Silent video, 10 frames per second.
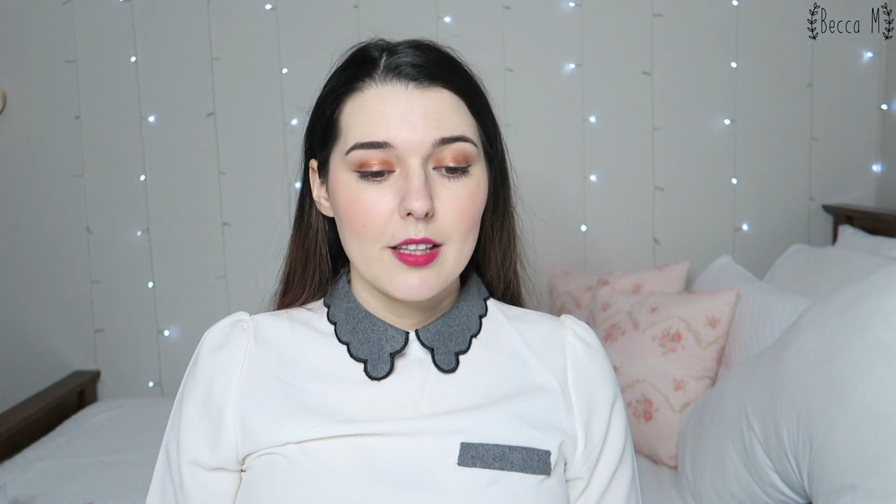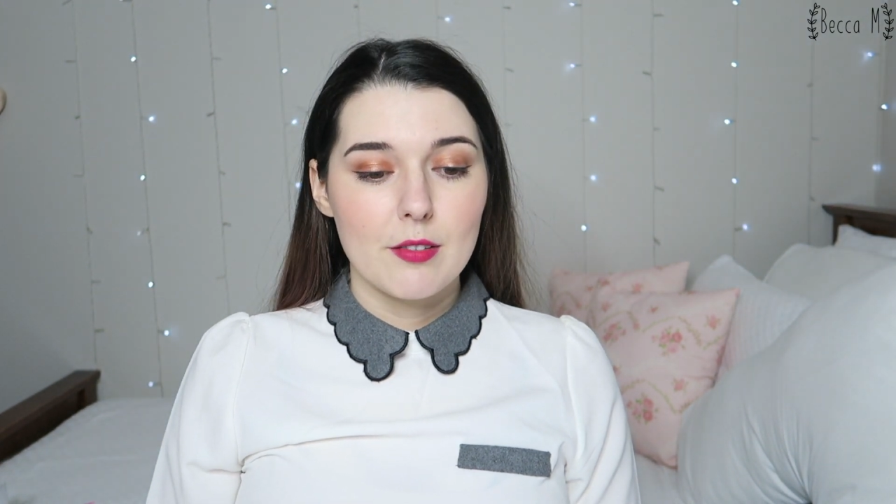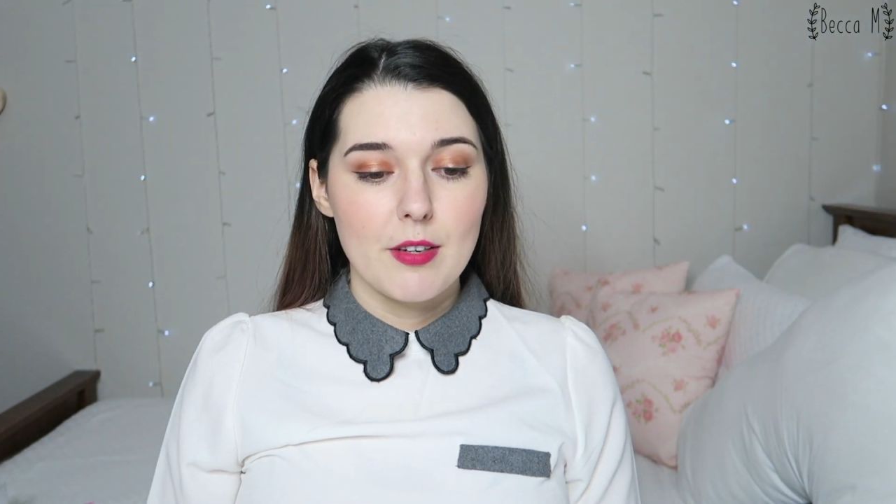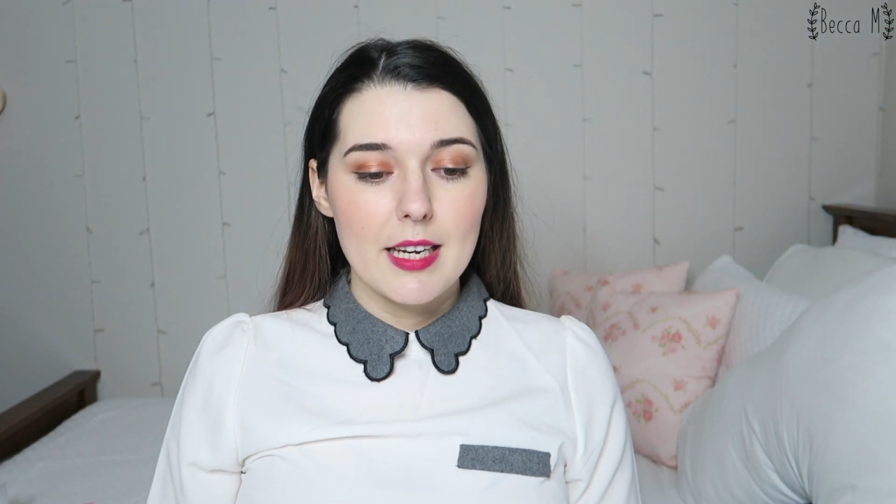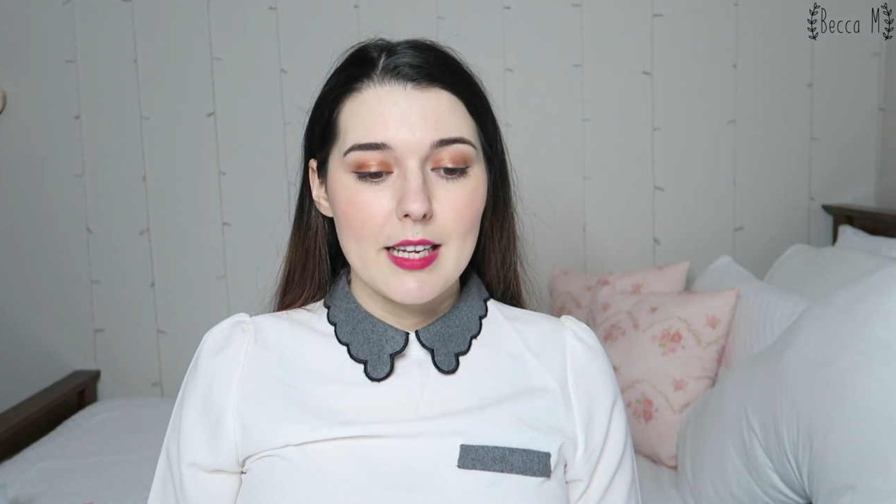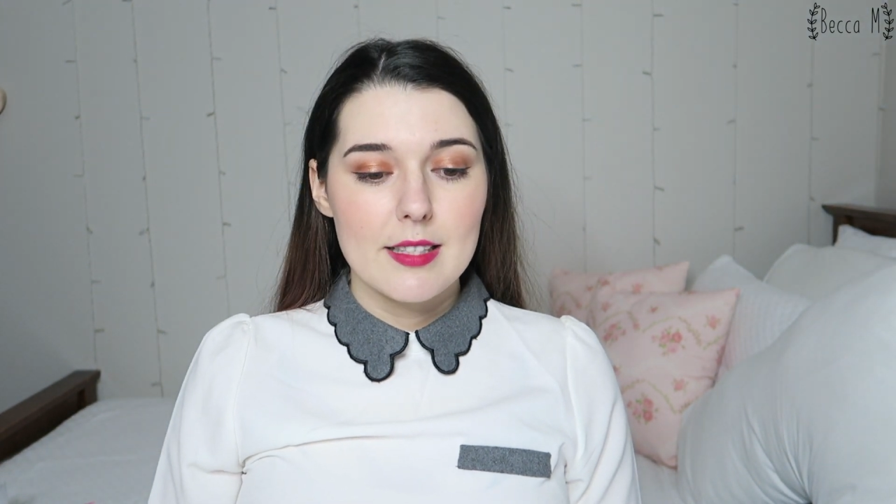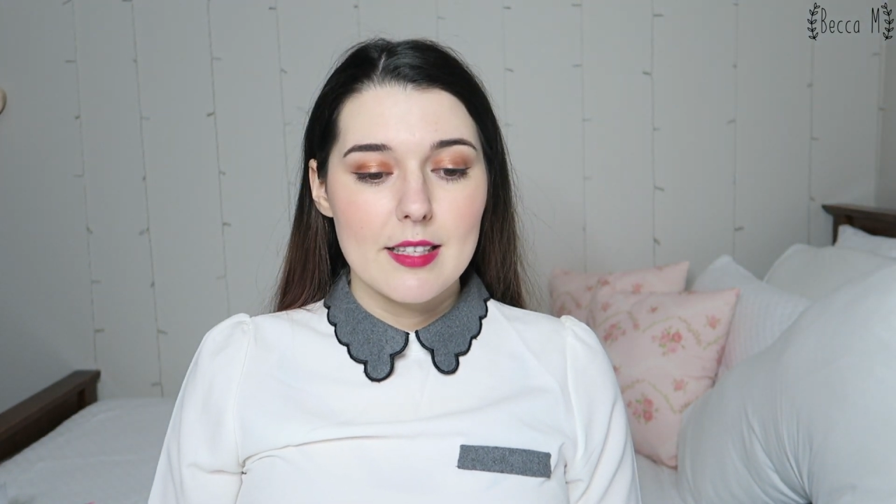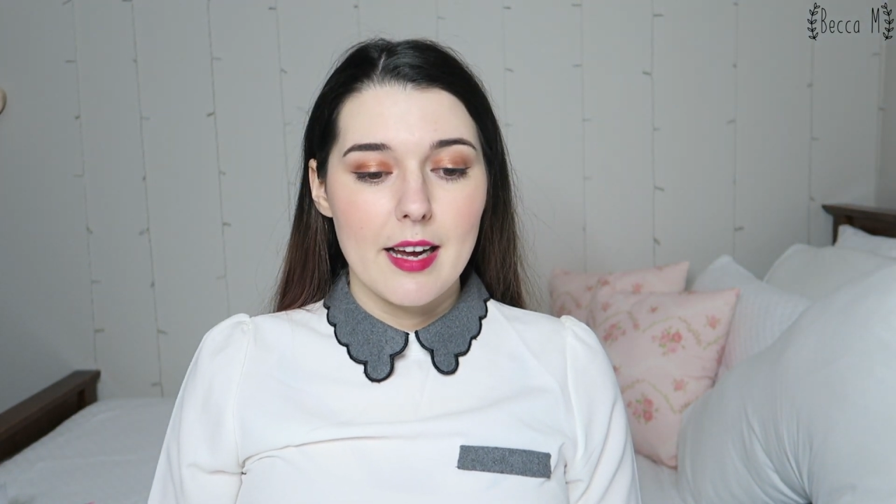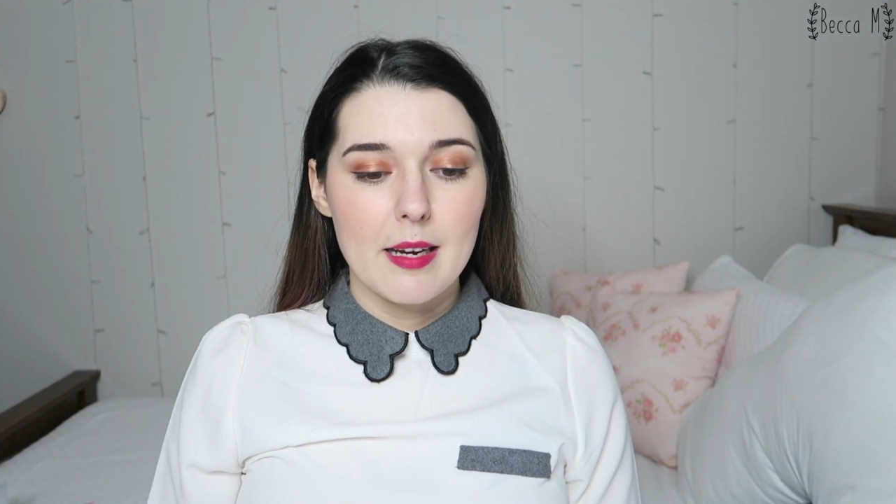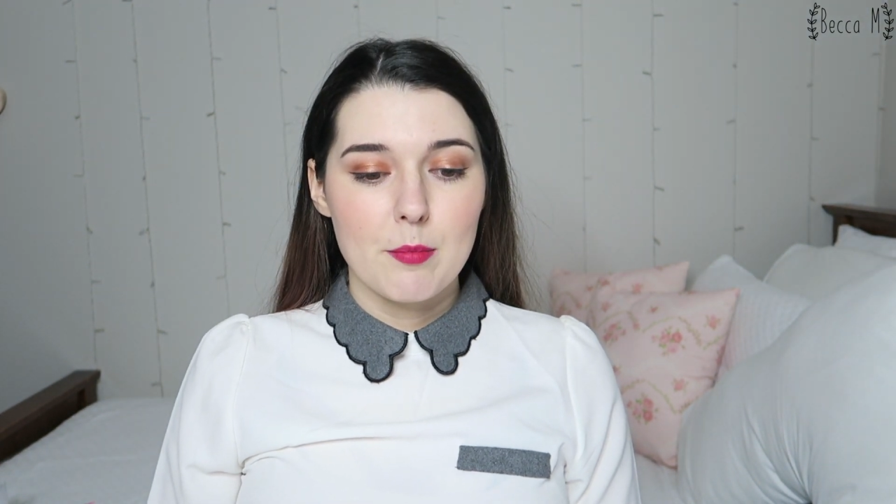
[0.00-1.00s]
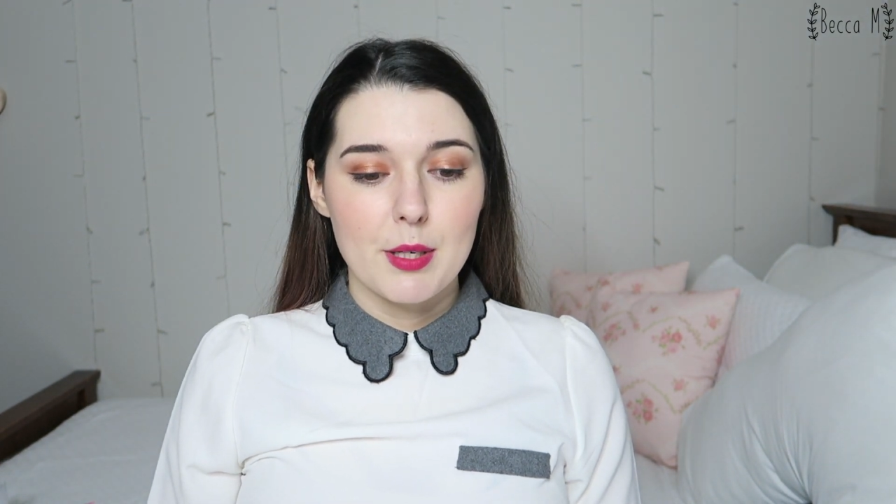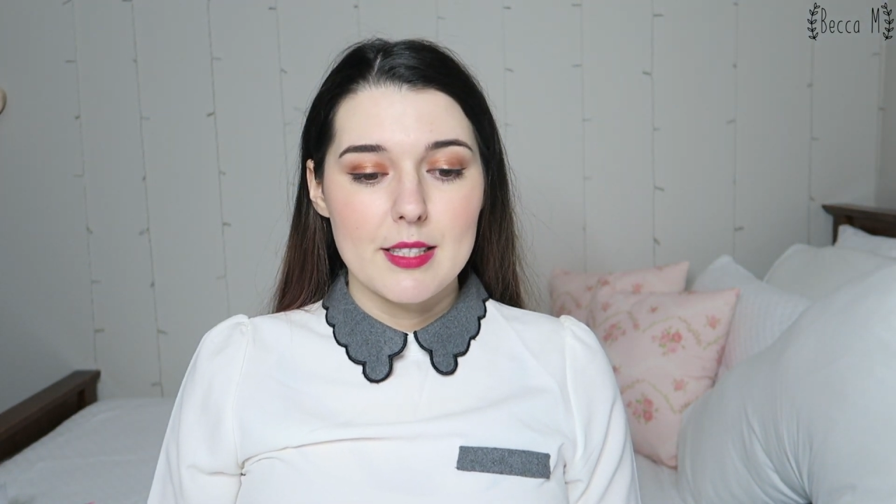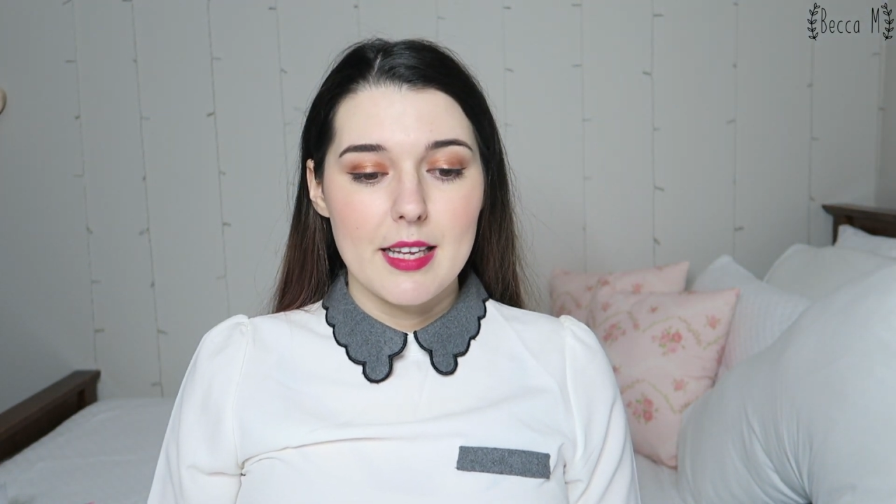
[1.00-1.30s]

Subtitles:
The Radiance line brings